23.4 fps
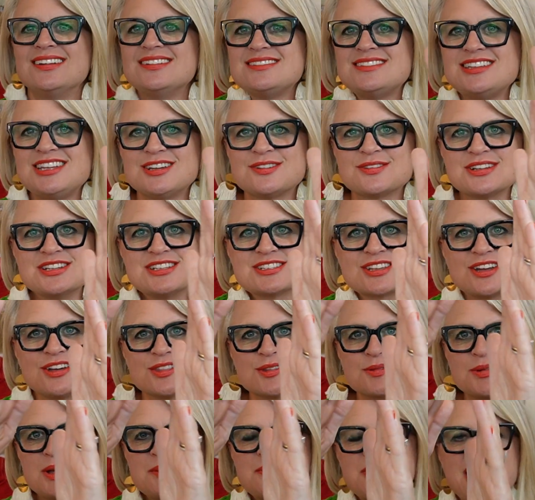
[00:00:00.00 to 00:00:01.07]
decrease all
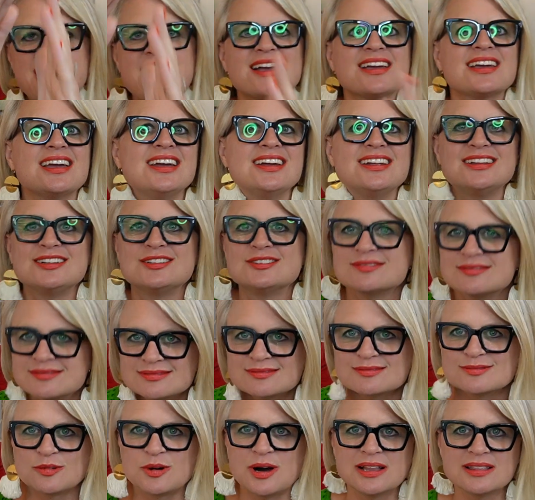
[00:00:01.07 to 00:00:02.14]
the way back, and
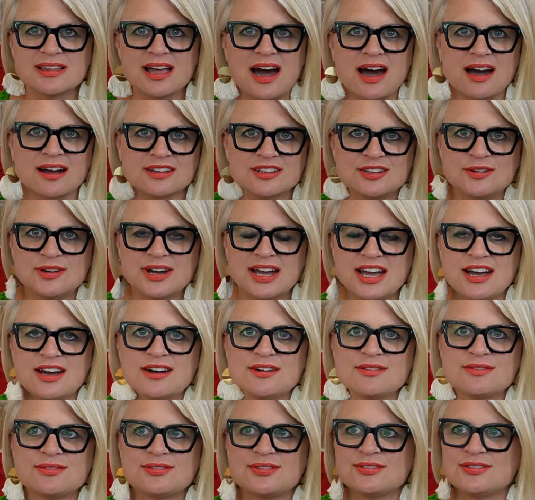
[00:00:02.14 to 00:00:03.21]
voila, you
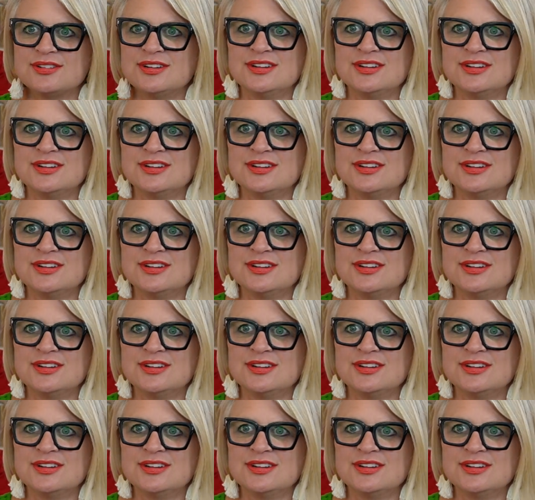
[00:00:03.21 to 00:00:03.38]
have